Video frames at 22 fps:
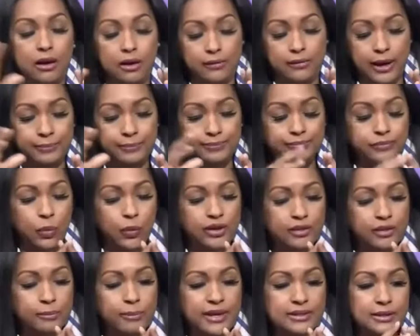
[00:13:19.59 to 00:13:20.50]
Okay.
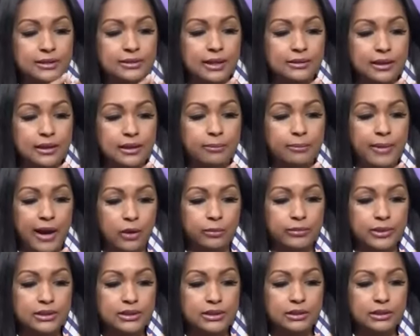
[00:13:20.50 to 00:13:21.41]
One of the best things I think
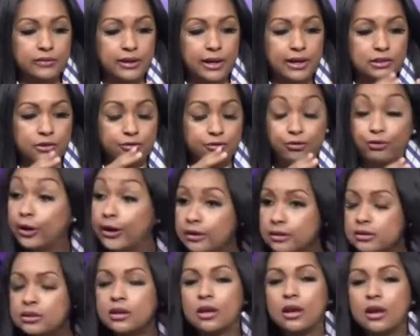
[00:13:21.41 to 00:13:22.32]
about me, Stephen A., as a
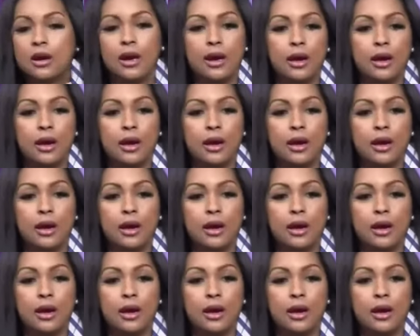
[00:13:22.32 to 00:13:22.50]
friend,